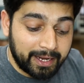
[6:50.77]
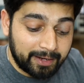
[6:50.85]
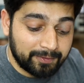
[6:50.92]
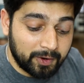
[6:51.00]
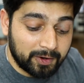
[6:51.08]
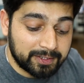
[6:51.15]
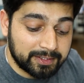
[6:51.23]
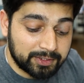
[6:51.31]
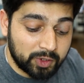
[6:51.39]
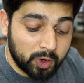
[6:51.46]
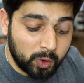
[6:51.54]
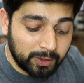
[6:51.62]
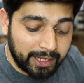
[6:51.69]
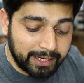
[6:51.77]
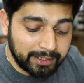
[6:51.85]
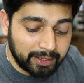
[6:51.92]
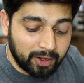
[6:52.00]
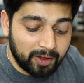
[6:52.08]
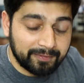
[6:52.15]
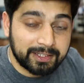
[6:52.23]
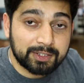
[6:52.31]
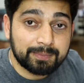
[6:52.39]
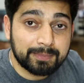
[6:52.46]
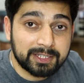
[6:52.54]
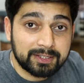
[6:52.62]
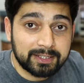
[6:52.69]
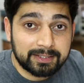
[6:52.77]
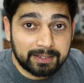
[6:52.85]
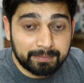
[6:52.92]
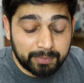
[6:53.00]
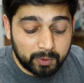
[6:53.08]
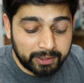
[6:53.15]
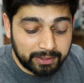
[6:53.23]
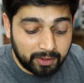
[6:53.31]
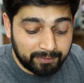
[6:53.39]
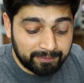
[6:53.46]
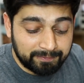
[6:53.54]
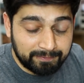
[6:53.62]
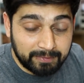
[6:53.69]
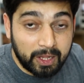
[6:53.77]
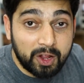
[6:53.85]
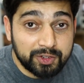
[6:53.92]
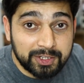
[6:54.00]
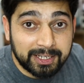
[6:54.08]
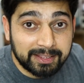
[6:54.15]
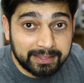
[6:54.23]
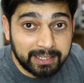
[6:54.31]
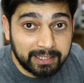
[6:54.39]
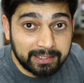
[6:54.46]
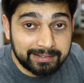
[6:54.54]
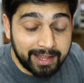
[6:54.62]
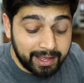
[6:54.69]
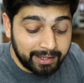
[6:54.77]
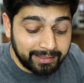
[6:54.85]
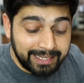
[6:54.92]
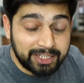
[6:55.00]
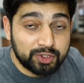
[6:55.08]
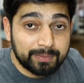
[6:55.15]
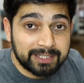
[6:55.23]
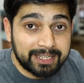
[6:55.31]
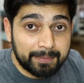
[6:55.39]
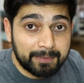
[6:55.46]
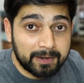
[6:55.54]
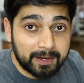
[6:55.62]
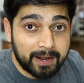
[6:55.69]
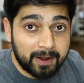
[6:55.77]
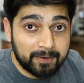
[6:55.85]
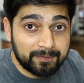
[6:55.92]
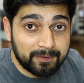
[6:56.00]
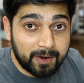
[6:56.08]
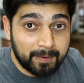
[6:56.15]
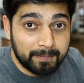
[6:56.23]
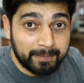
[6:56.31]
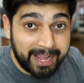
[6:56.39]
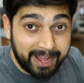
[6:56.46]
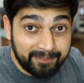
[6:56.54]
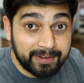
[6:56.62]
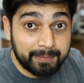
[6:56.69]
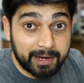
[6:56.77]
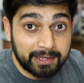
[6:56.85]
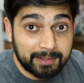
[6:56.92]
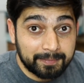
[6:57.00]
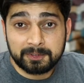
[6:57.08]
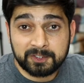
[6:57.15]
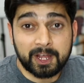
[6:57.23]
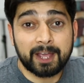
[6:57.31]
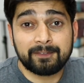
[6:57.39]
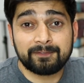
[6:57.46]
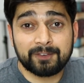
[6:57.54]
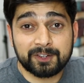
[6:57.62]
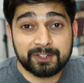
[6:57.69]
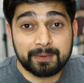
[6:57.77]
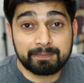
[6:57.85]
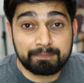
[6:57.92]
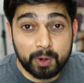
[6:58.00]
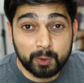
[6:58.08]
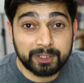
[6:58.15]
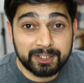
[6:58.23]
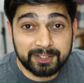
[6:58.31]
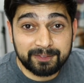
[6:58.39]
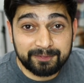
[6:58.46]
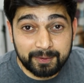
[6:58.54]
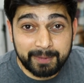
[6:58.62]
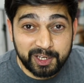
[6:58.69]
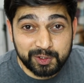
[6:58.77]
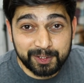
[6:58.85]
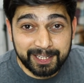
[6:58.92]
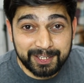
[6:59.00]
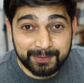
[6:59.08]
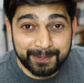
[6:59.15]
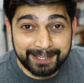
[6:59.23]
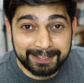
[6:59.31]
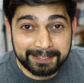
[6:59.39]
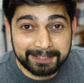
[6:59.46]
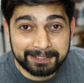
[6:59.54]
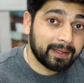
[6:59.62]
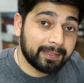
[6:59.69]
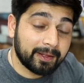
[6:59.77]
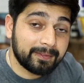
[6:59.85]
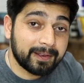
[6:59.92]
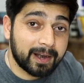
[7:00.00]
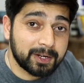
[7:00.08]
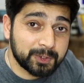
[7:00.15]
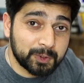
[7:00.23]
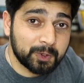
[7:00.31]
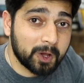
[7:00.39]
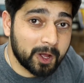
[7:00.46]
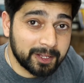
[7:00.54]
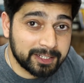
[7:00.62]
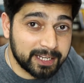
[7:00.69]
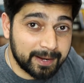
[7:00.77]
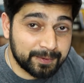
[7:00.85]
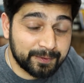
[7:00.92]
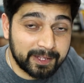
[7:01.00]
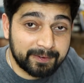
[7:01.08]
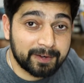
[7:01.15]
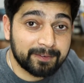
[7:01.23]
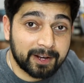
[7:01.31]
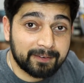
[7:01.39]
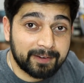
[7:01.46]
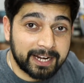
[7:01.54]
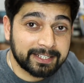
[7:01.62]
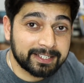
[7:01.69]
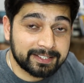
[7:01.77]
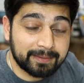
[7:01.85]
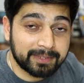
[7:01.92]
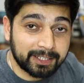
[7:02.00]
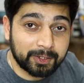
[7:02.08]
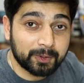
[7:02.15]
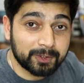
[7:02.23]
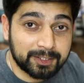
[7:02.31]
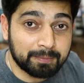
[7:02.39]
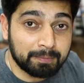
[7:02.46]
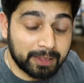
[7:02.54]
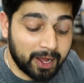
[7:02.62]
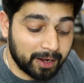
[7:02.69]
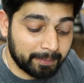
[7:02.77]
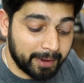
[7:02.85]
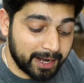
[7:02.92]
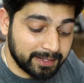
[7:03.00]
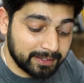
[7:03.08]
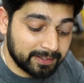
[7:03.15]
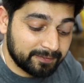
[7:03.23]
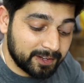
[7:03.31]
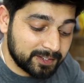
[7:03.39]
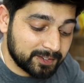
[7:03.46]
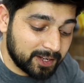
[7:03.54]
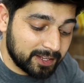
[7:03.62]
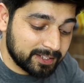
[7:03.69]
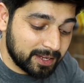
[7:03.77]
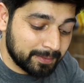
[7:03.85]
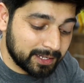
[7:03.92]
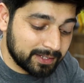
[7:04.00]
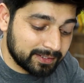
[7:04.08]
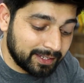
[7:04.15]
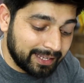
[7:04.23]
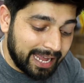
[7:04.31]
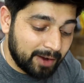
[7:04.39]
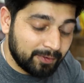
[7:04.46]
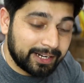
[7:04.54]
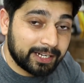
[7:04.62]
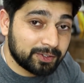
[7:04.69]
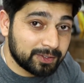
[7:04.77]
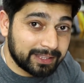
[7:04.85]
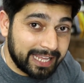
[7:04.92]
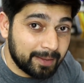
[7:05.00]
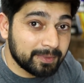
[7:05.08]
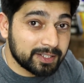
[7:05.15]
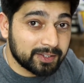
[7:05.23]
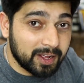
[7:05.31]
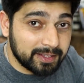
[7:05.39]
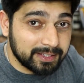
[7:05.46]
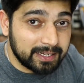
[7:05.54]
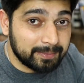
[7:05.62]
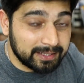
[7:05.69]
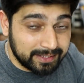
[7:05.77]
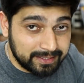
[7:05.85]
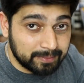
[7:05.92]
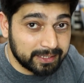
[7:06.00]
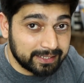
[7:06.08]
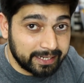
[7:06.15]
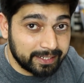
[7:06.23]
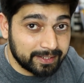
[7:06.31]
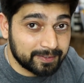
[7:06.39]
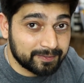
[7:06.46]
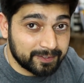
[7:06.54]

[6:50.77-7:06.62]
And of course, this whole idea of this business component of logical things needs to be separated out from everybody. Time for some bonus information as well. Now there are two concepts whenever we are writing something as block pattern. The first concept is, I would like to name this concept a little bit later.